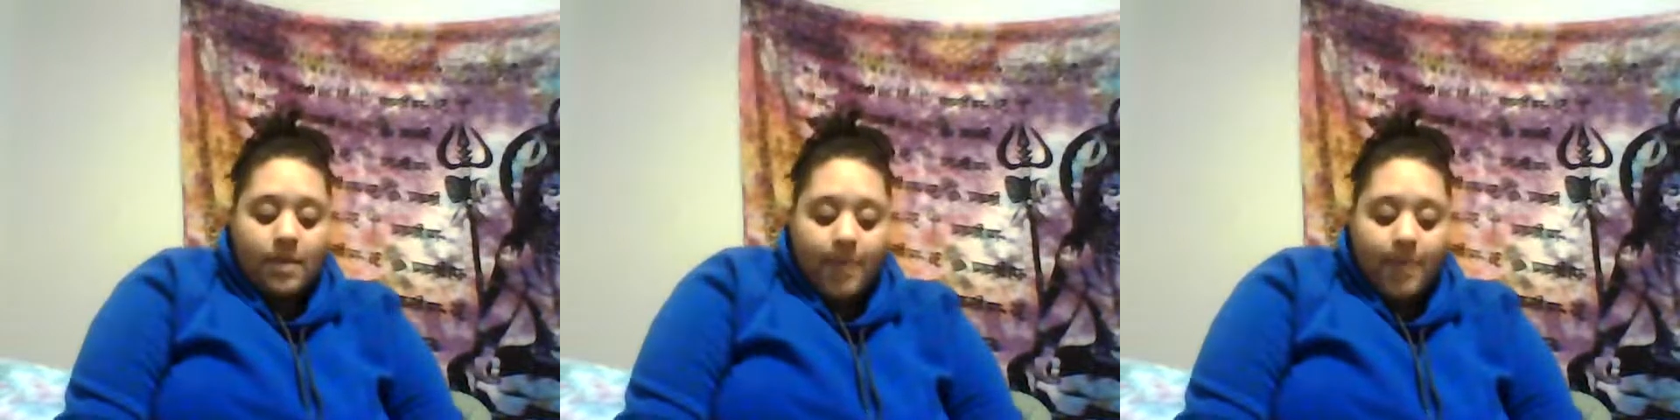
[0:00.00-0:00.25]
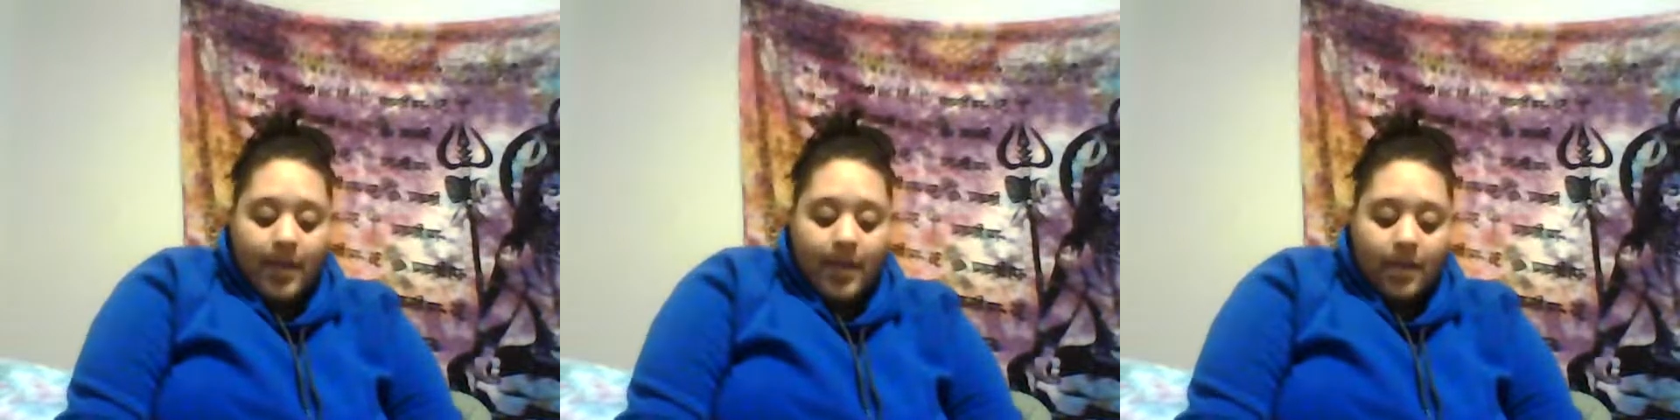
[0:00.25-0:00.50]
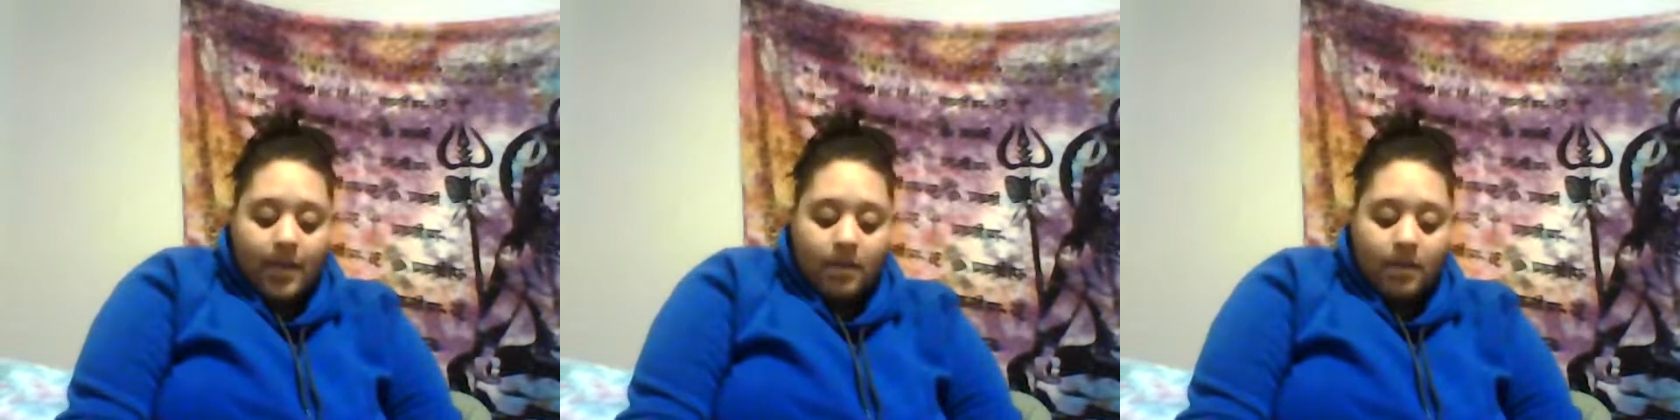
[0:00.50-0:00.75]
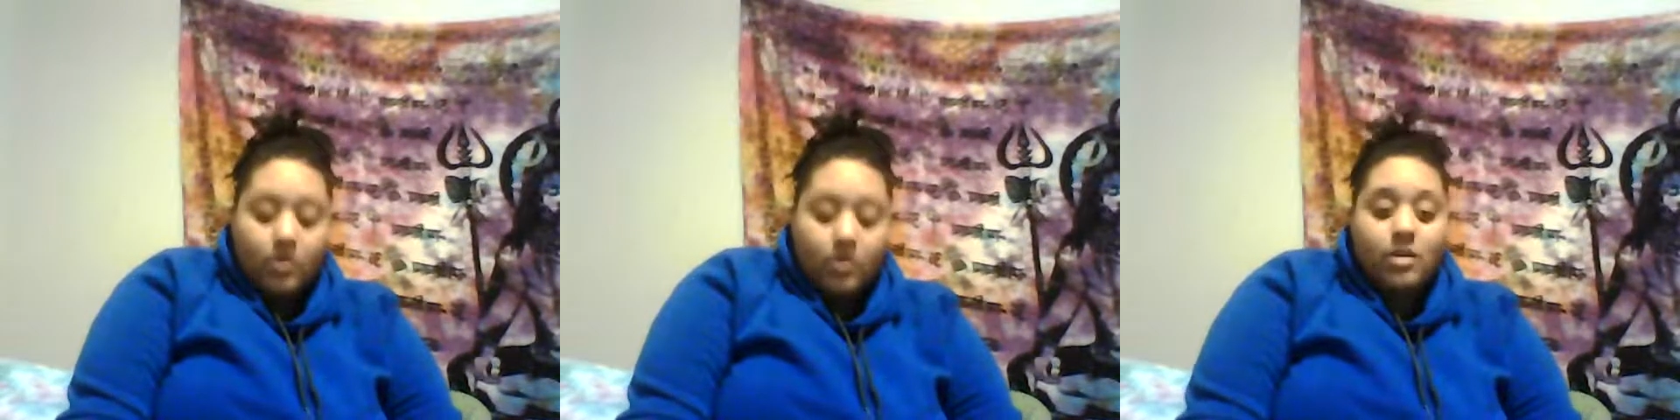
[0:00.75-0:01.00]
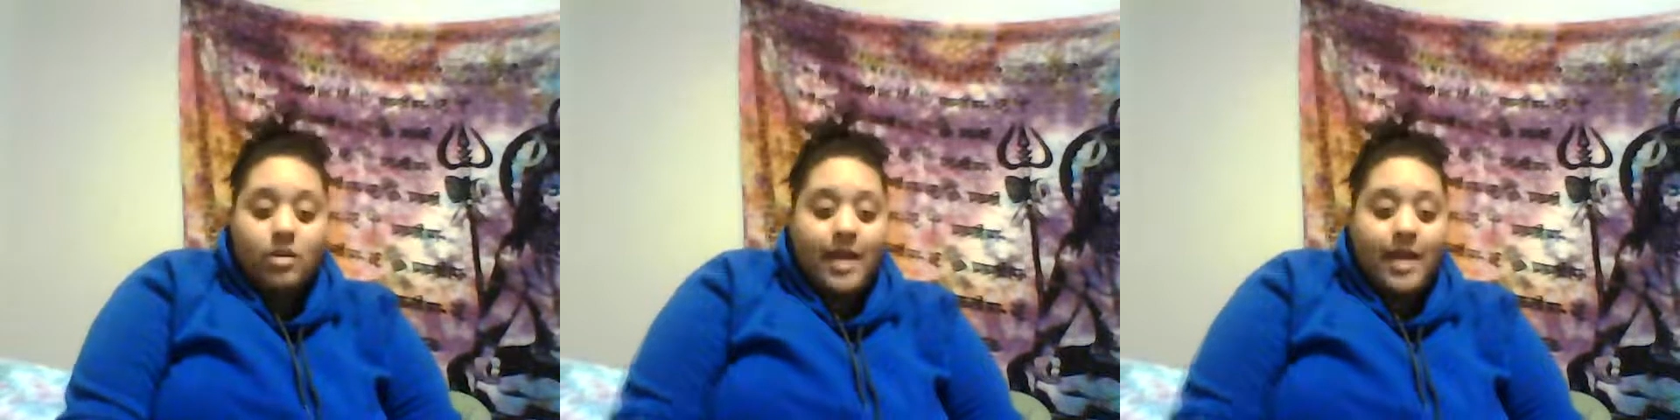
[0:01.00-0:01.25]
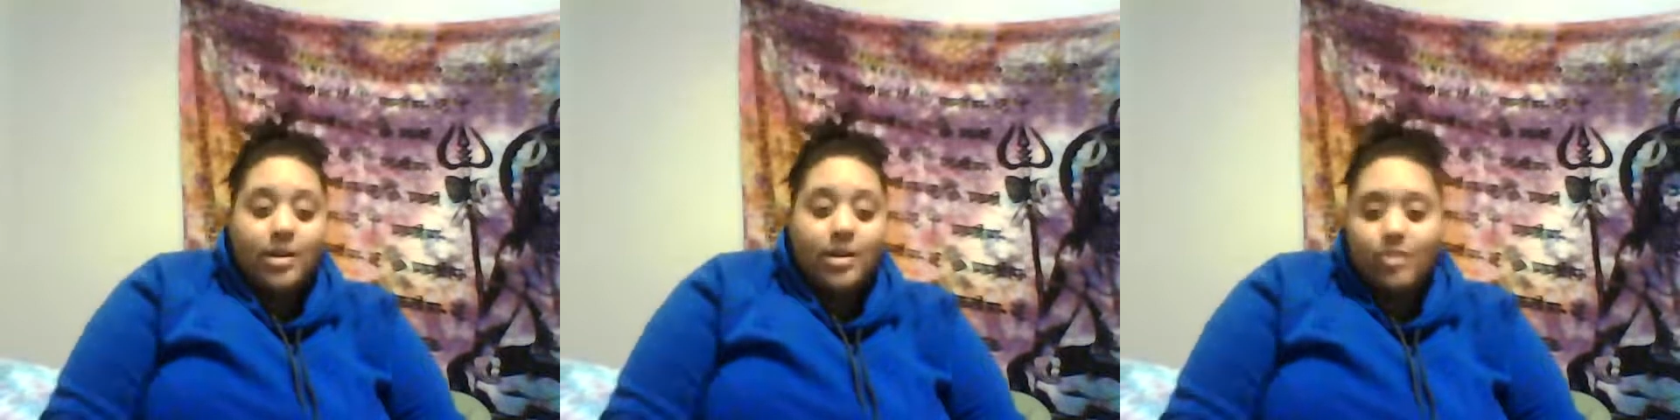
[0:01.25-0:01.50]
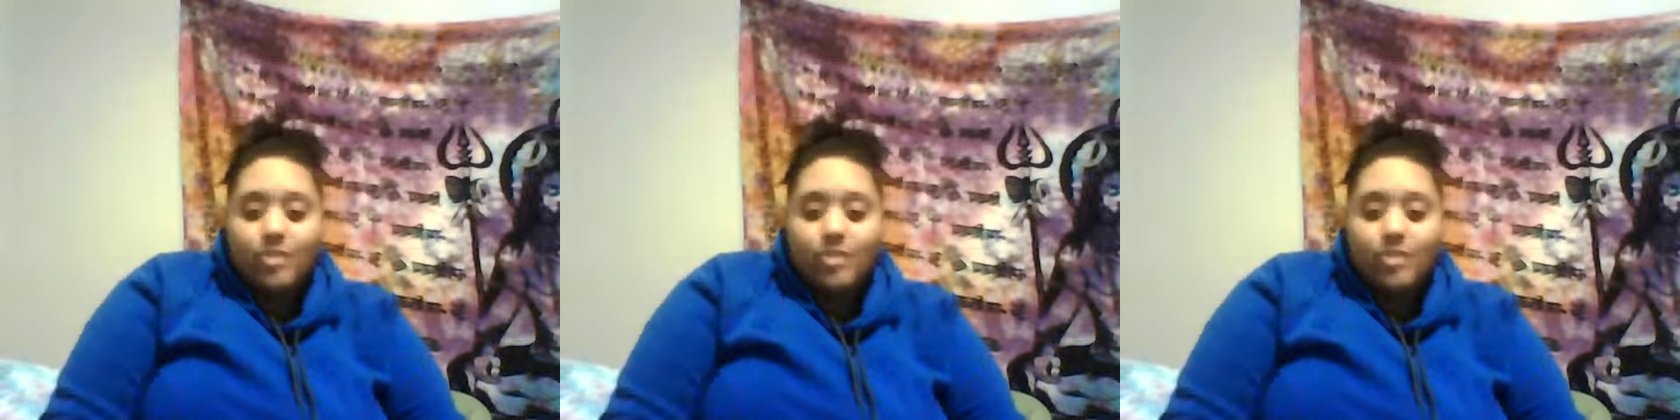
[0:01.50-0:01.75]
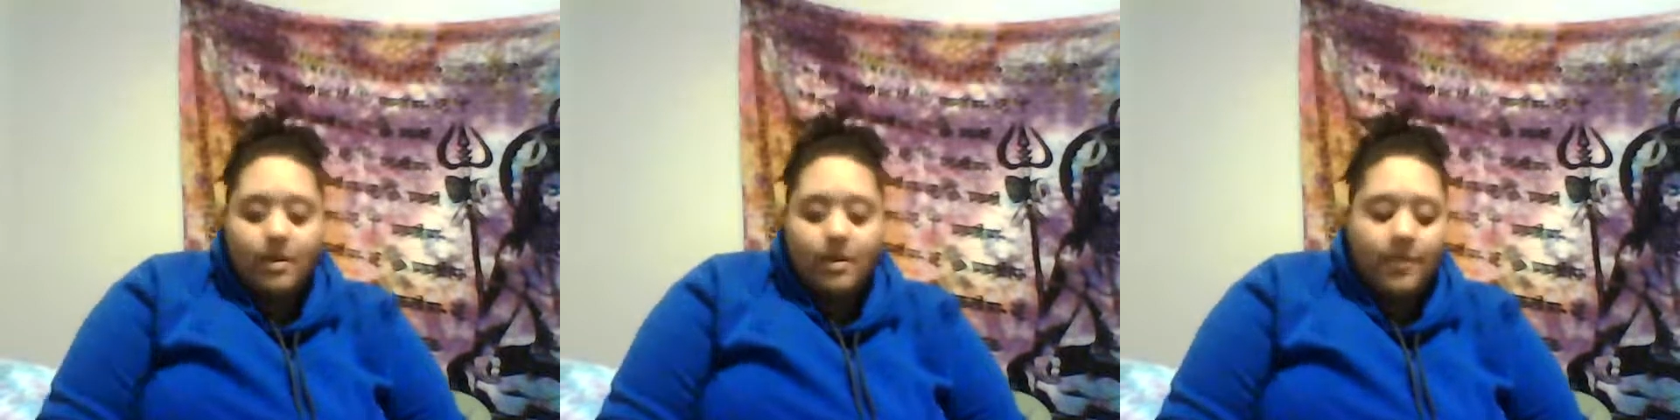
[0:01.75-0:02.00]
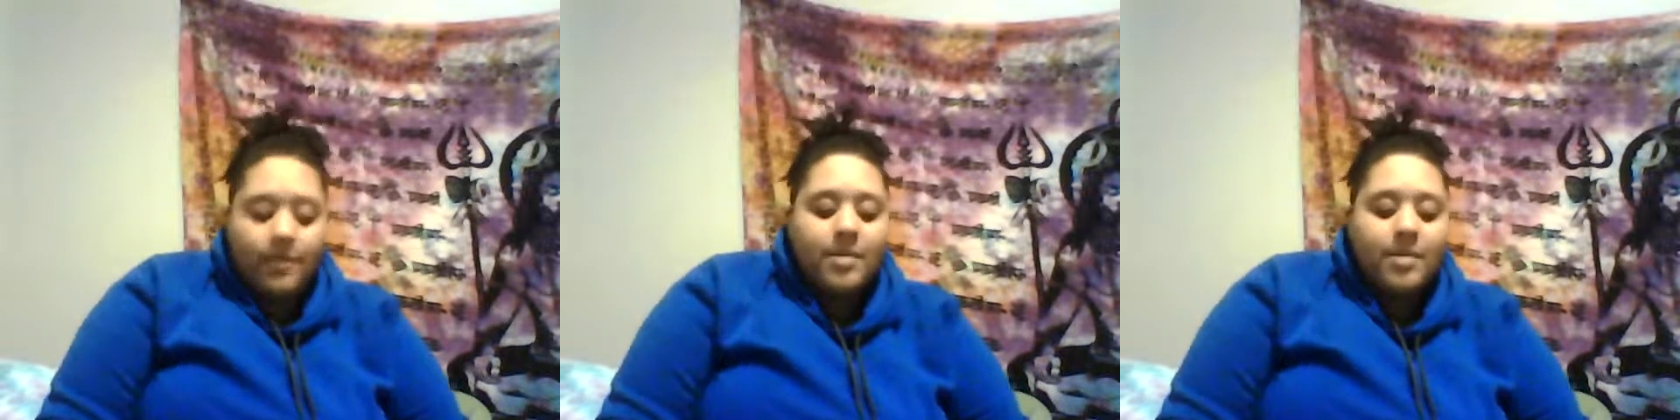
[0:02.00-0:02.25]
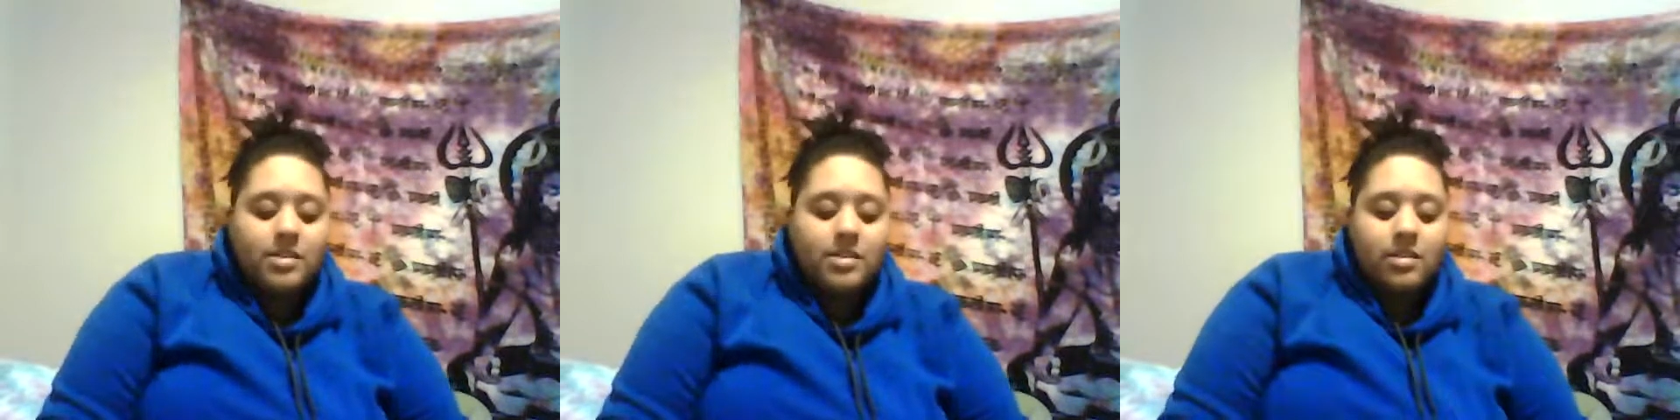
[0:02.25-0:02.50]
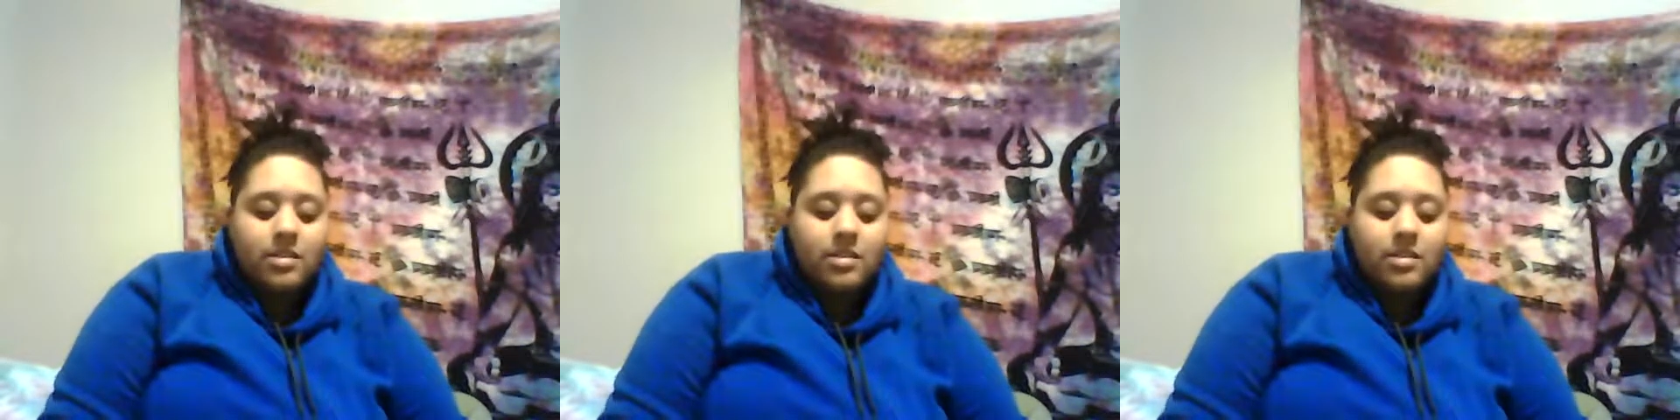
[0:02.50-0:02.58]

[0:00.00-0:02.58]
I know my fan base is